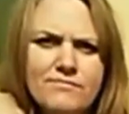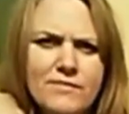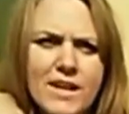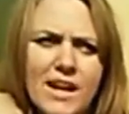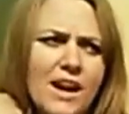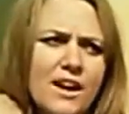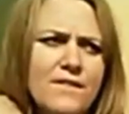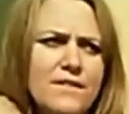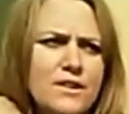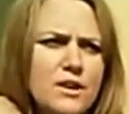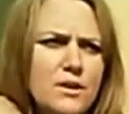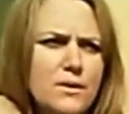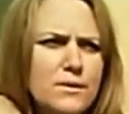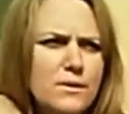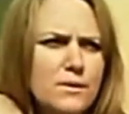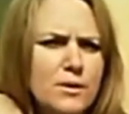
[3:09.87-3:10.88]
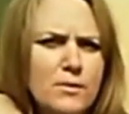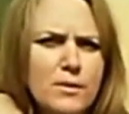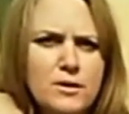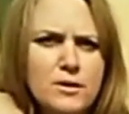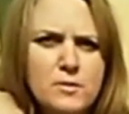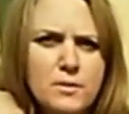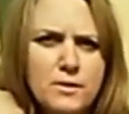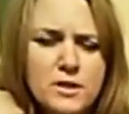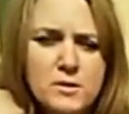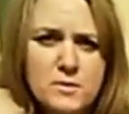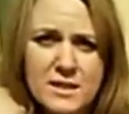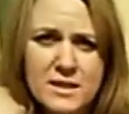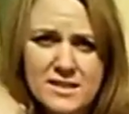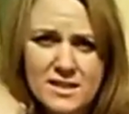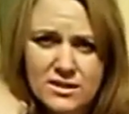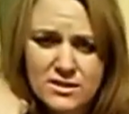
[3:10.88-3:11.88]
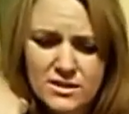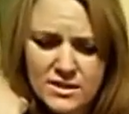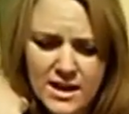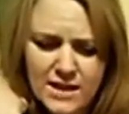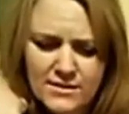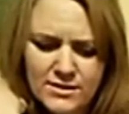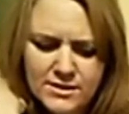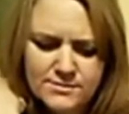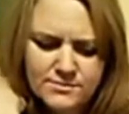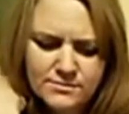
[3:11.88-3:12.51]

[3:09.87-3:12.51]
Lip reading: don't even know what a bone spur is, but he said you can have it